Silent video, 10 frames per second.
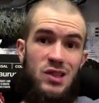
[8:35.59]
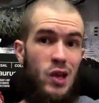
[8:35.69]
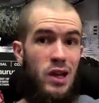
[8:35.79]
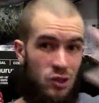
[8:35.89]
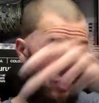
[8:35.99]

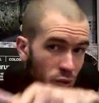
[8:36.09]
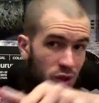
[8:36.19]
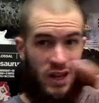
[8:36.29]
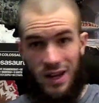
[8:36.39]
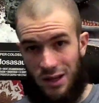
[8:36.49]
acting school and
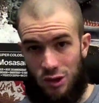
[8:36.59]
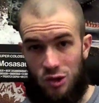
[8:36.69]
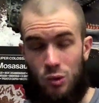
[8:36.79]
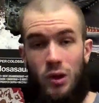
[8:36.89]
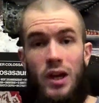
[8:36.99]
that acting
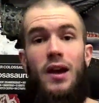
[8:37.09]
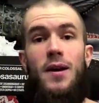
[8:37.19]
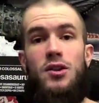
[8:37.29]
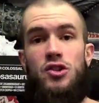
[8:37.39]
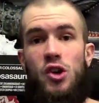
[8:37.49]
school.
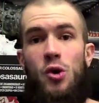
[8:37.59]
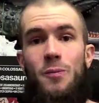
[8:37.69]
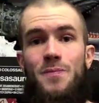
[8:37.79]
So,